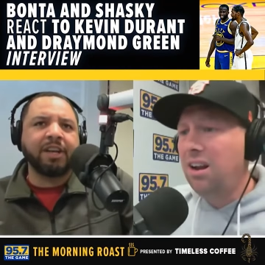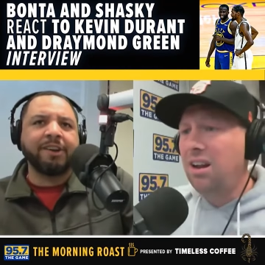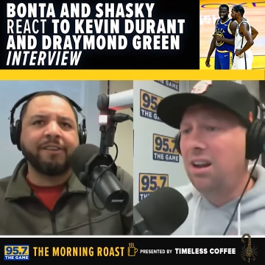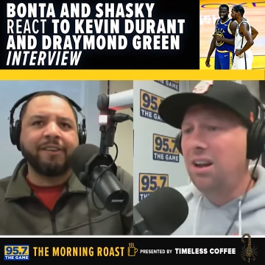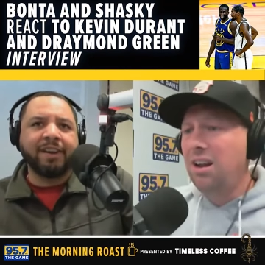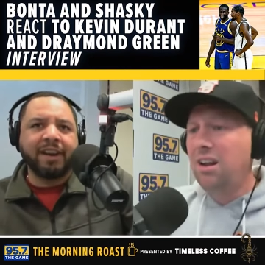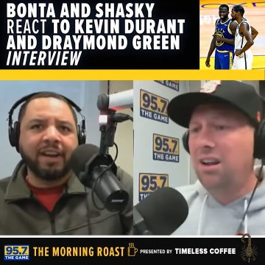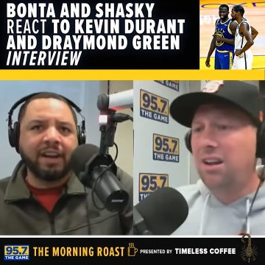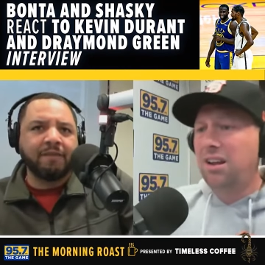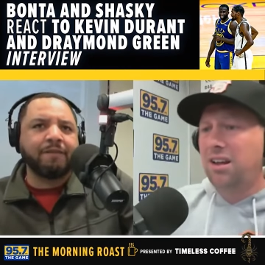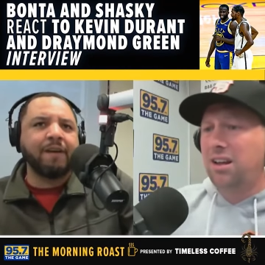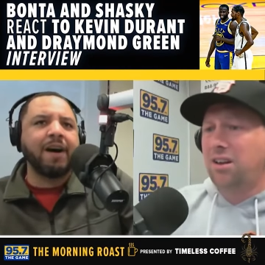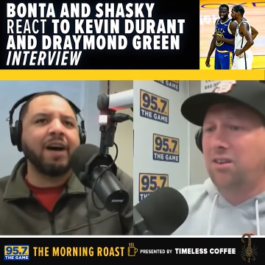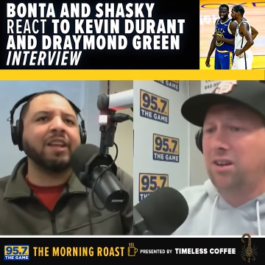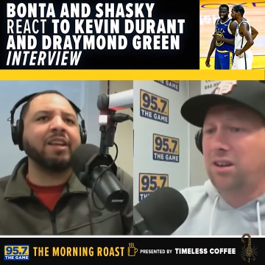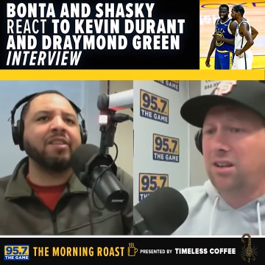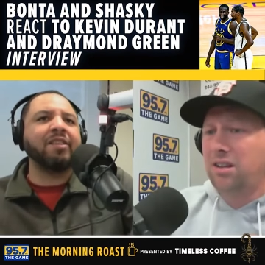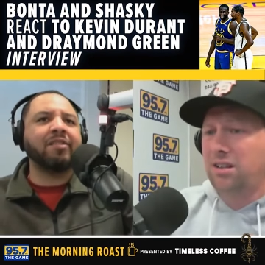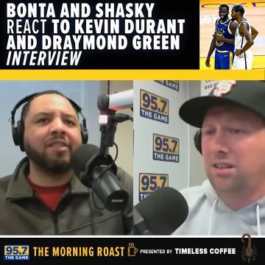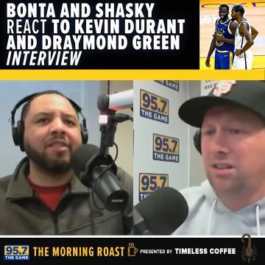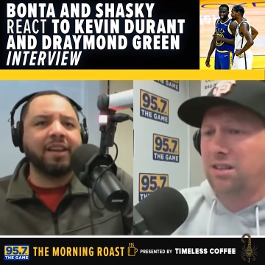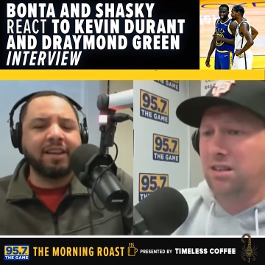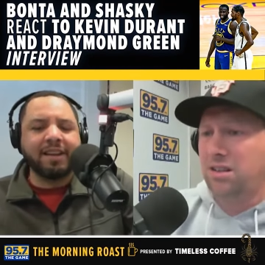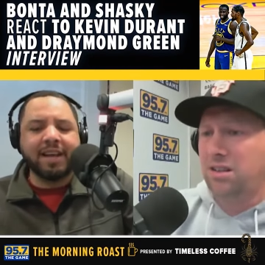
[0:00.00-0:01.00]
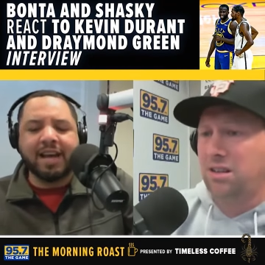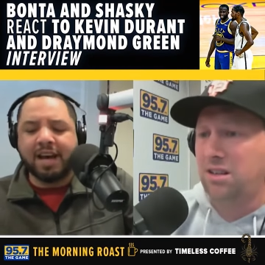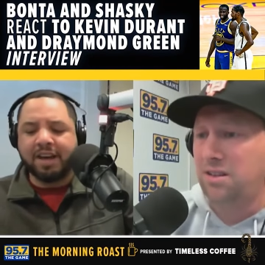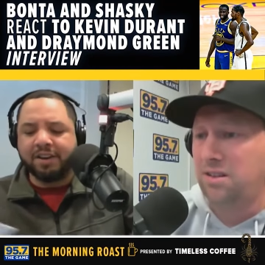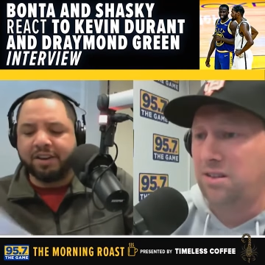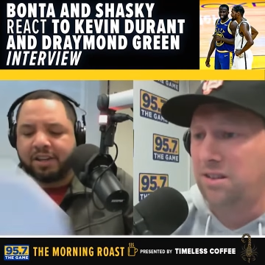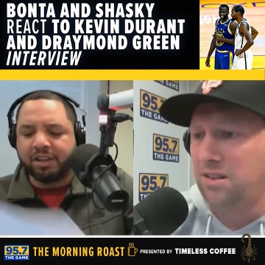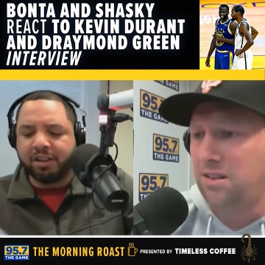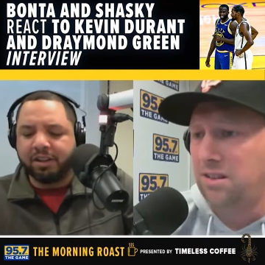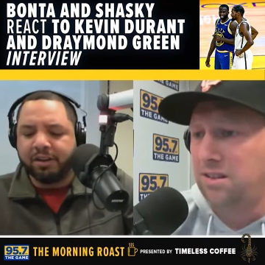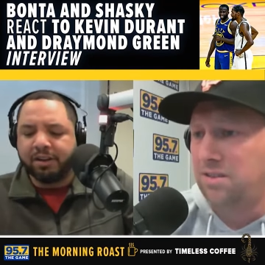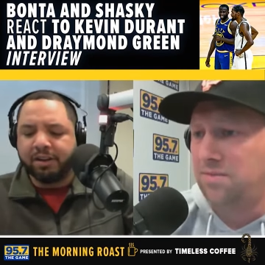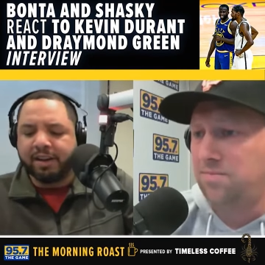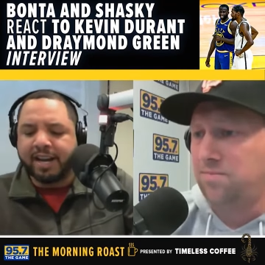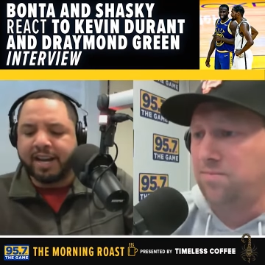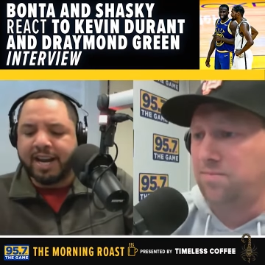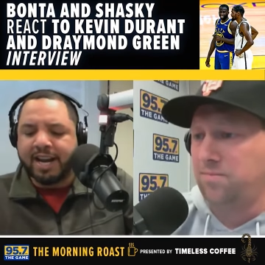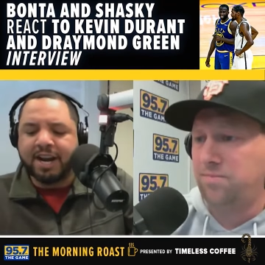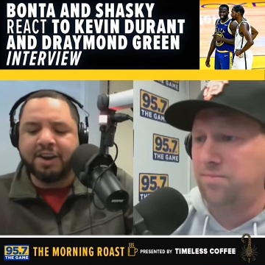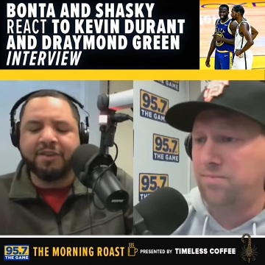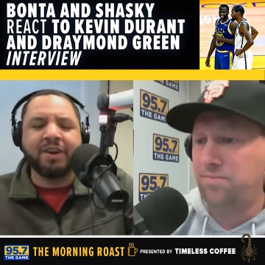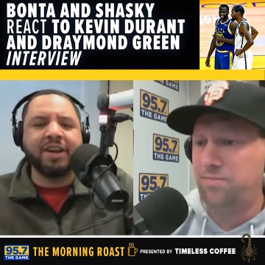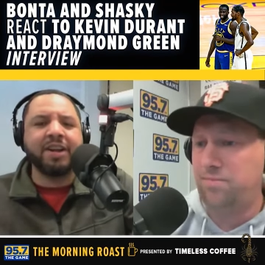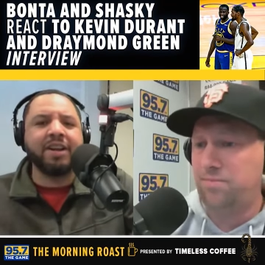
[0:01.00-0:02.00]
Speaker 1: They finally sit down and clear the air,
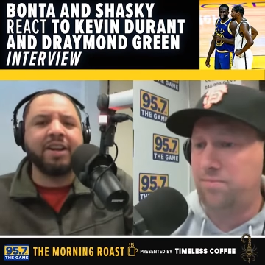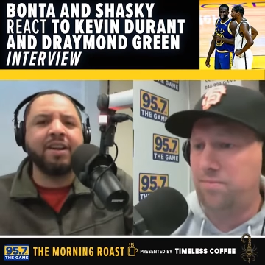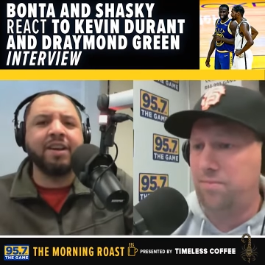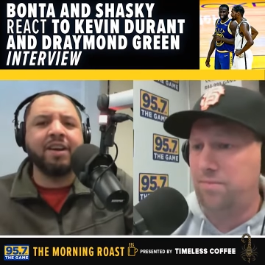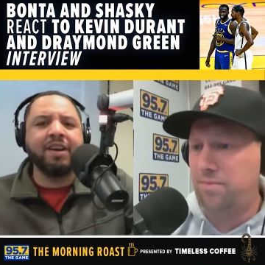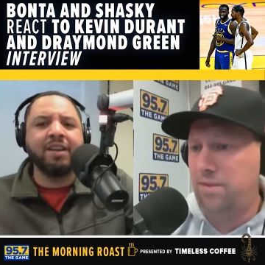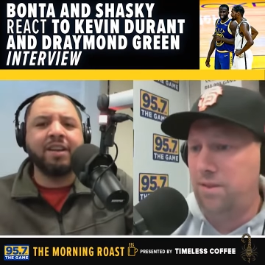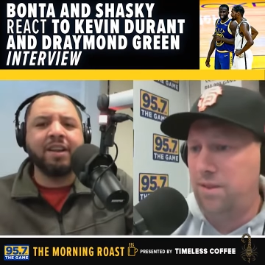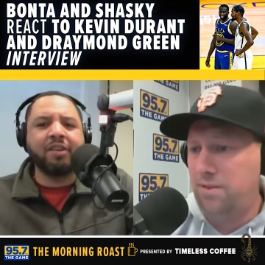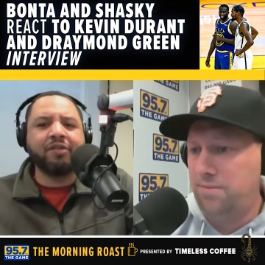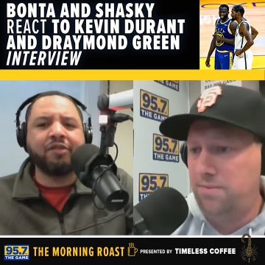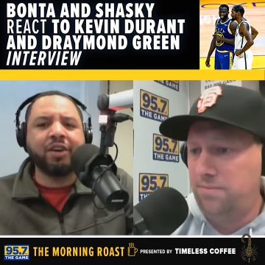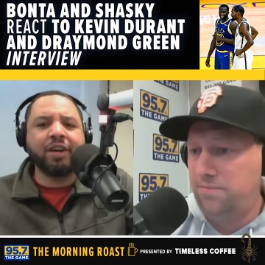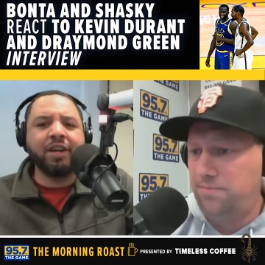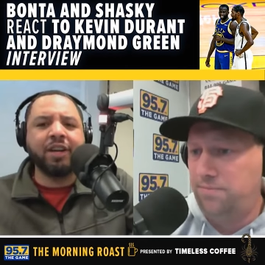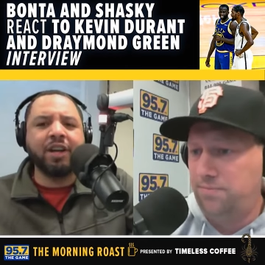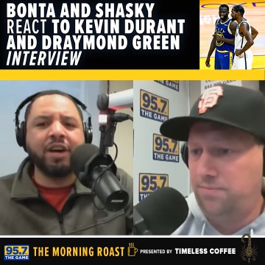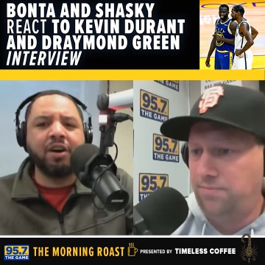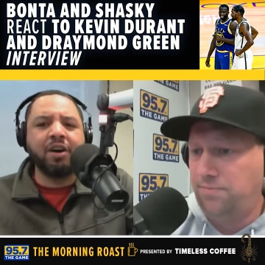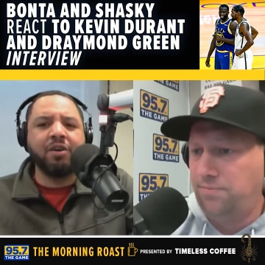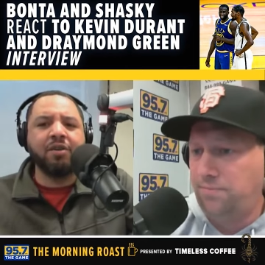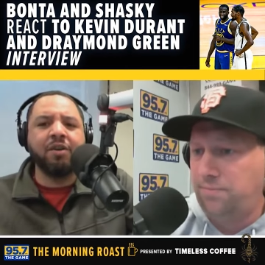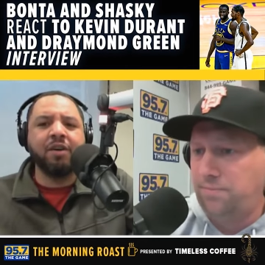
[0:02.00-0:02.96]
and next thing you know,